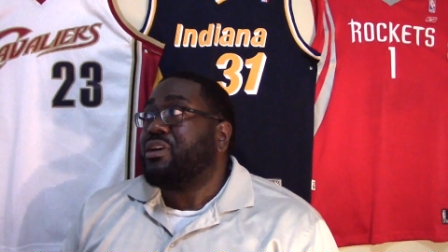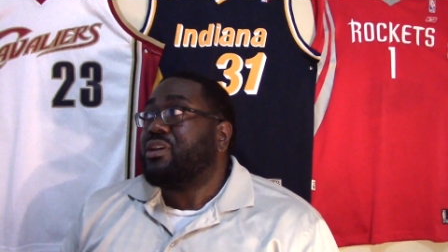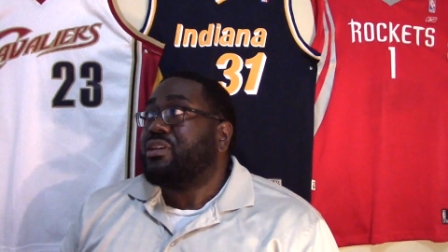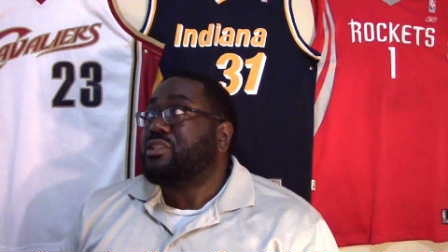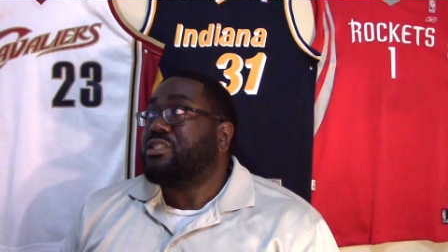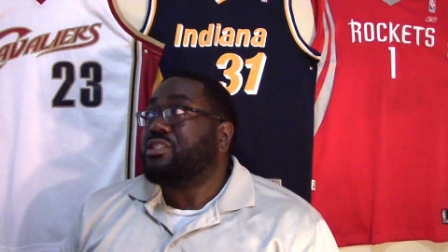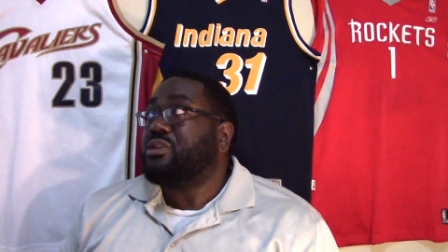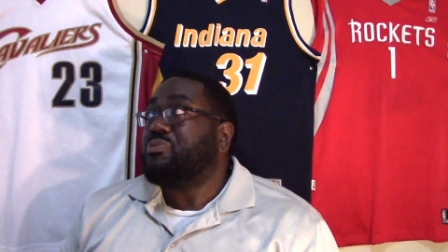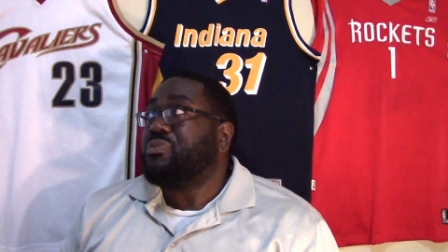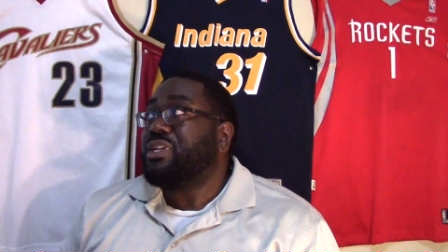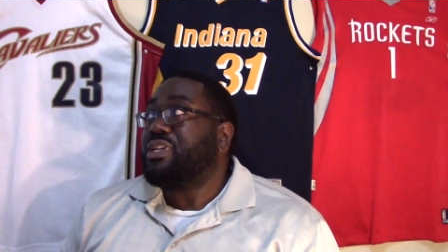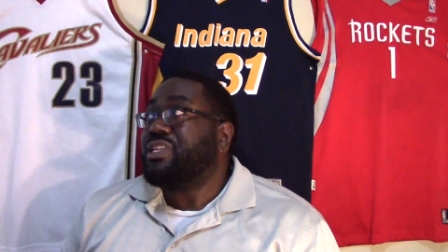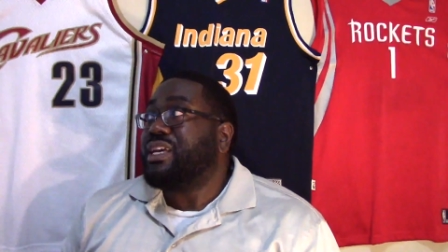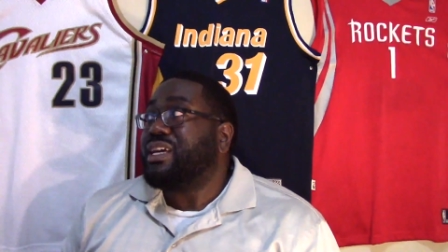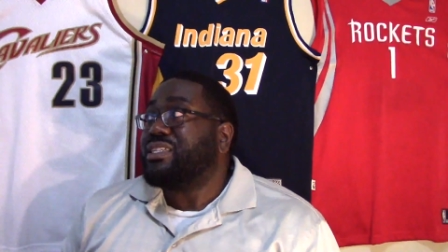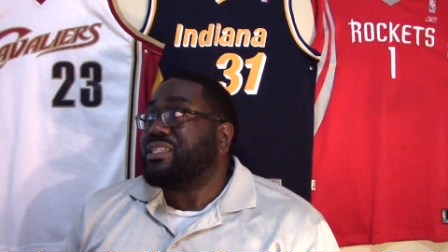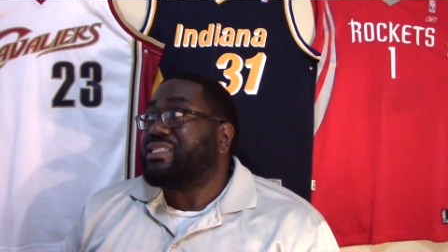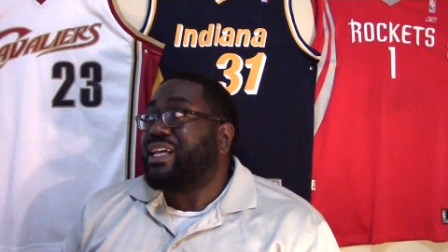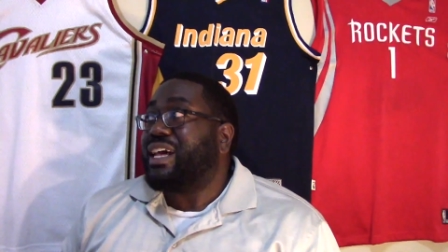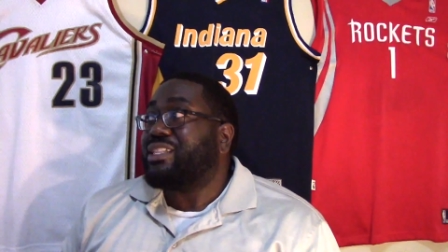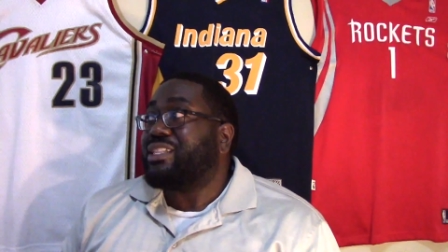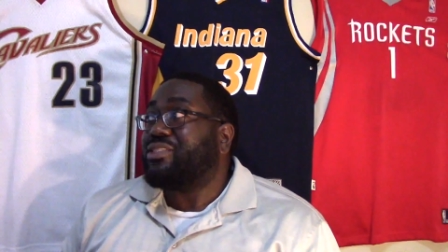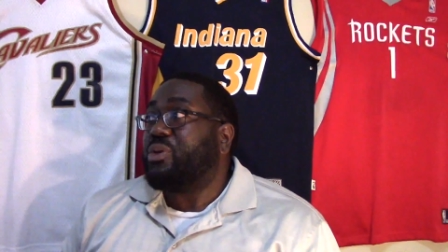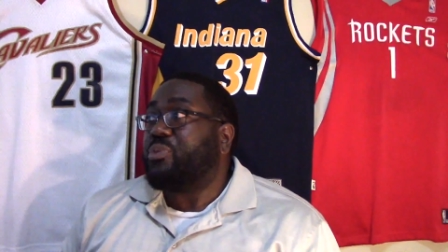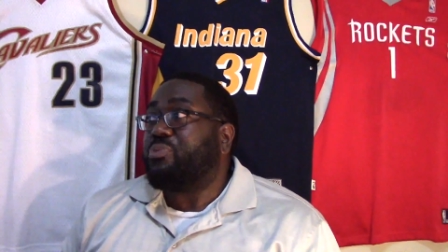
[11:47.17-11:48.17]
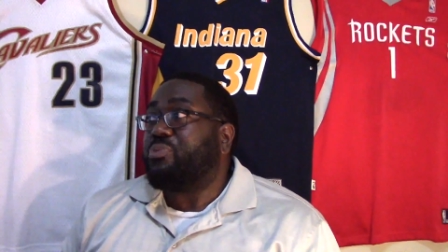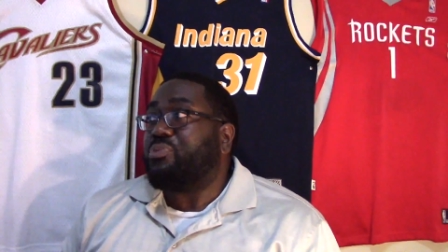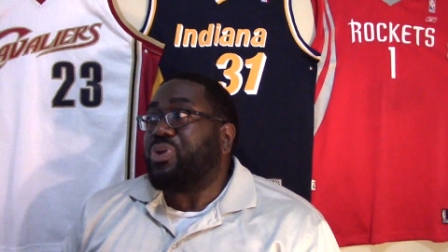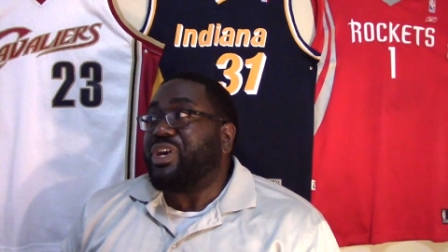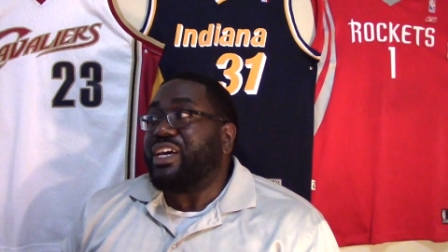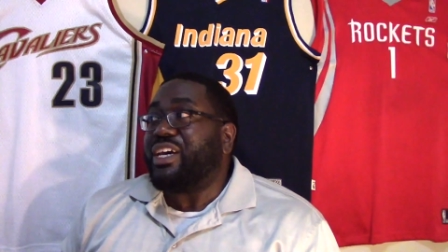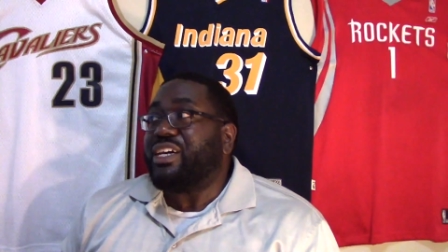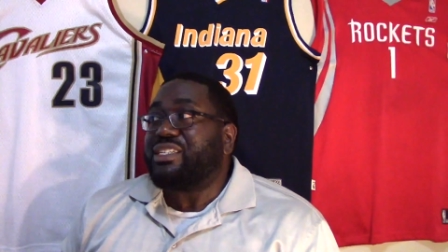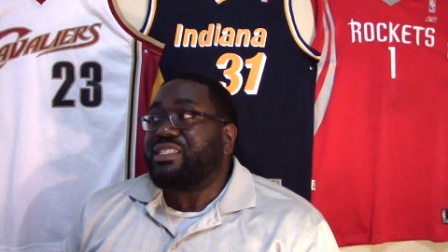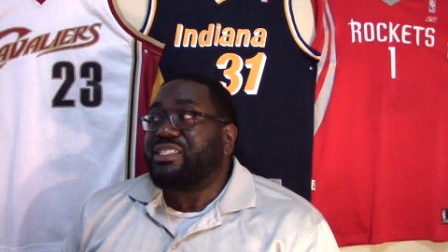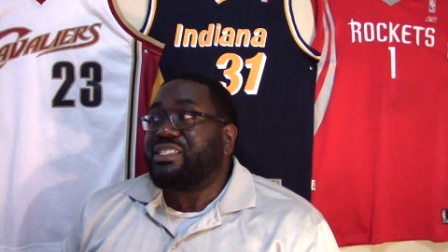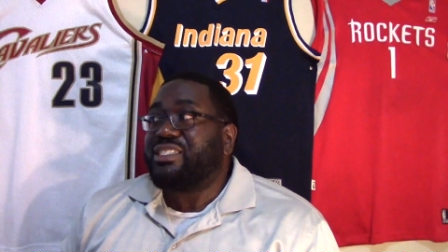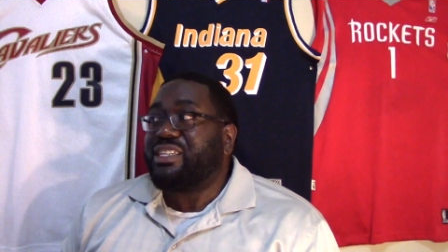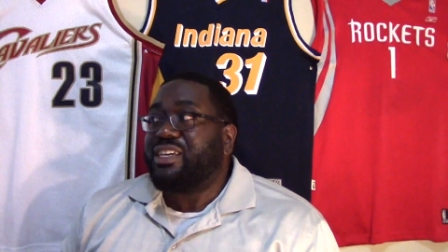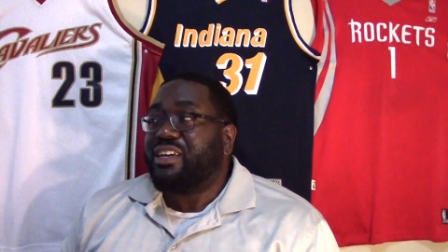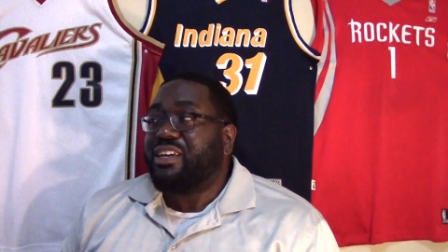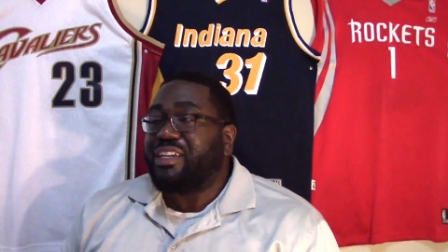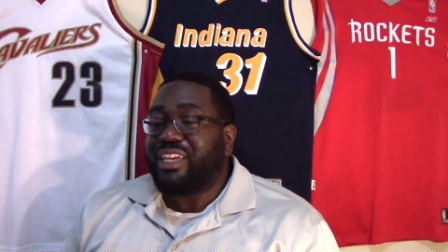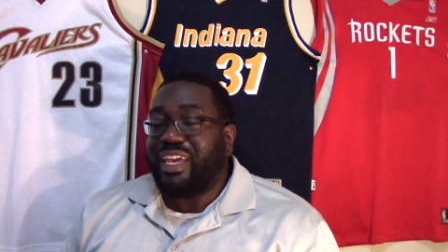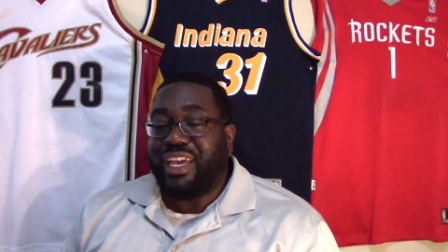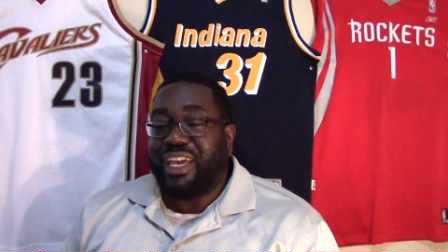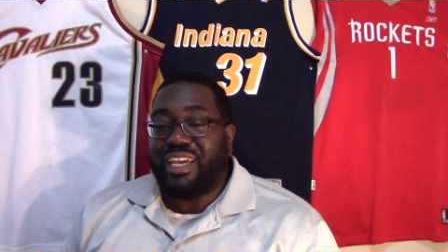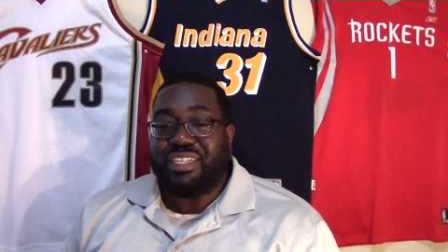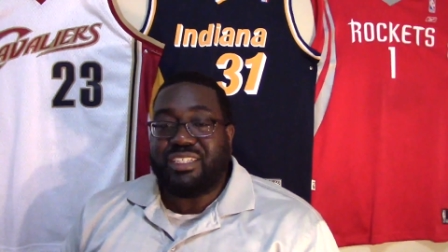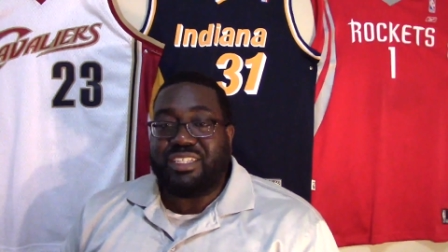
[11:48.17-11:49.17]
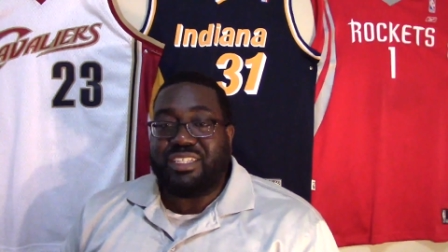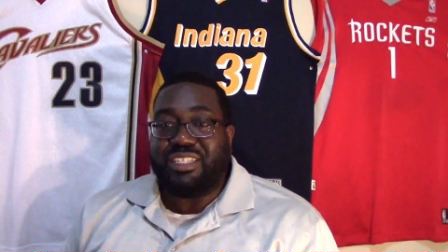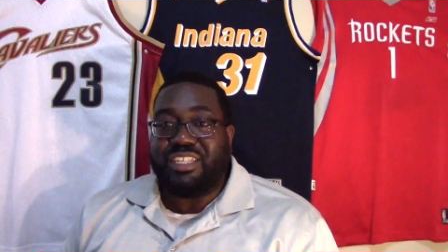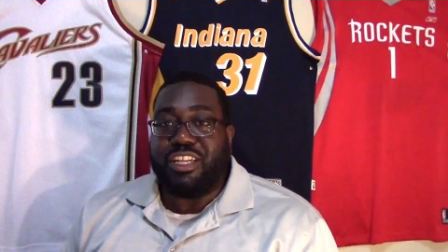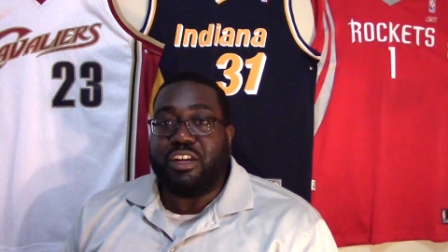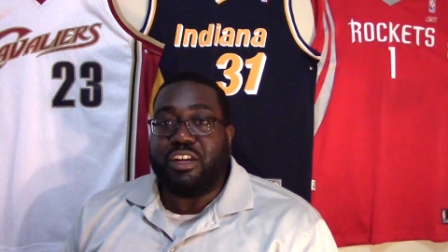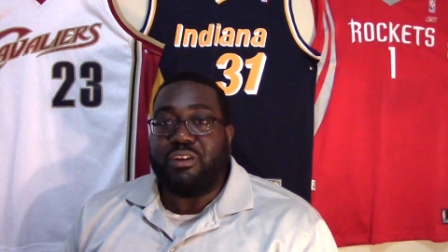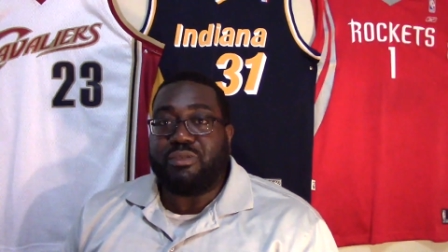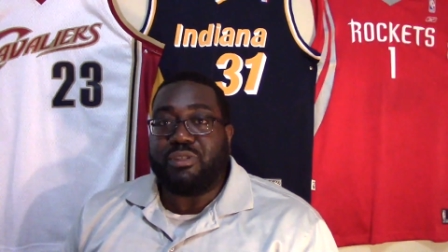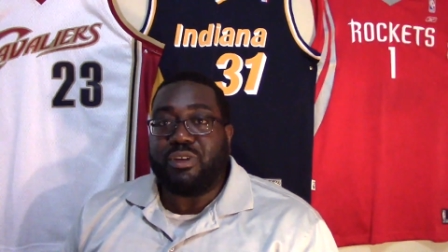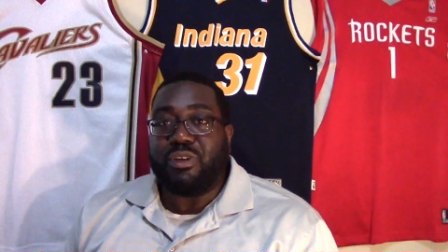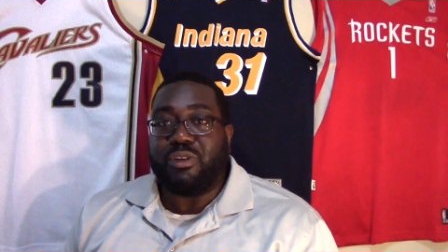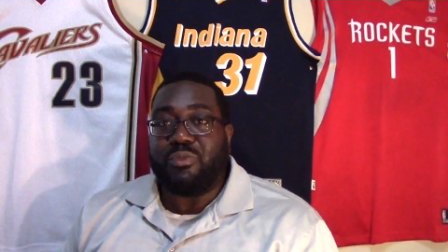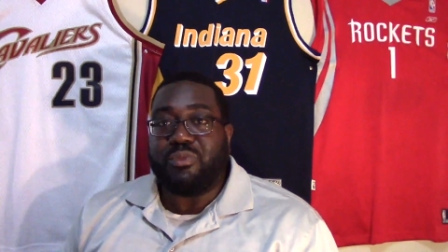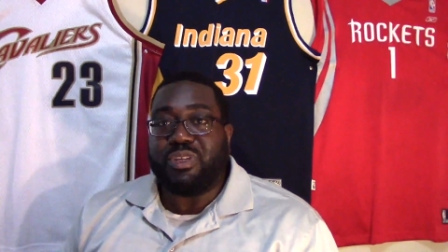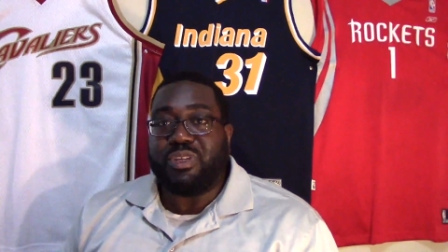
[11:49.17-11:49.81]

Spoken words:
To me, that's like the best case scenario,